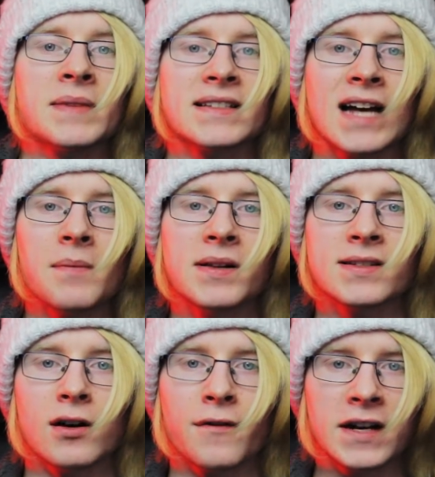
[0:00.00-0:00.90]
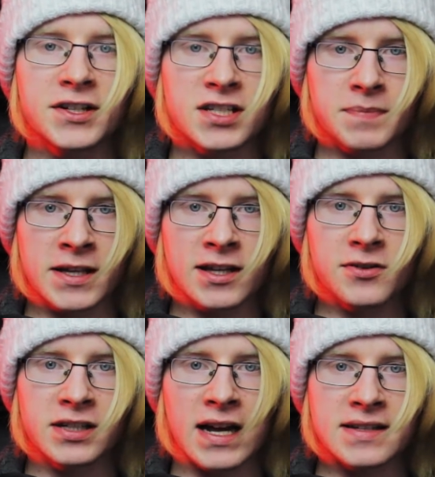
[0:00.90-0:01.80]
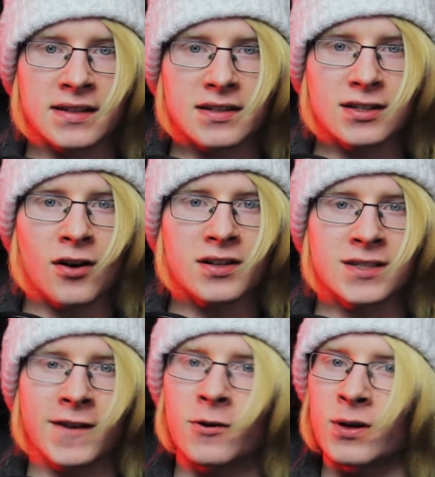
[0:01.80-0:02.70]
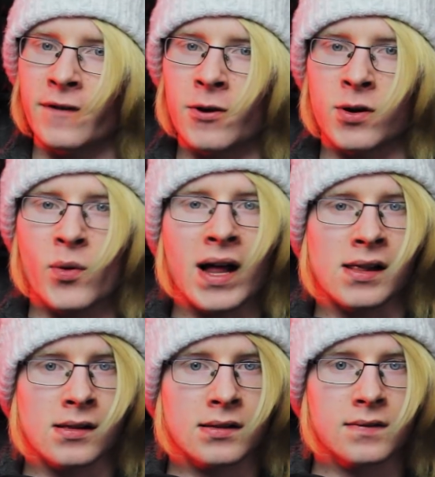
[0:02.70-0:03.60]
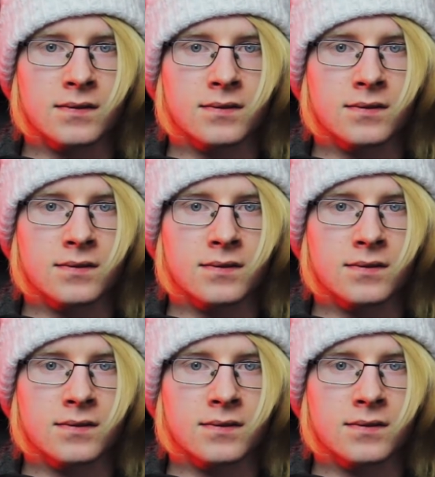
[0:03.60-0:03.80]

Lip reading: some examples of glitches being utilized in songs very, very well.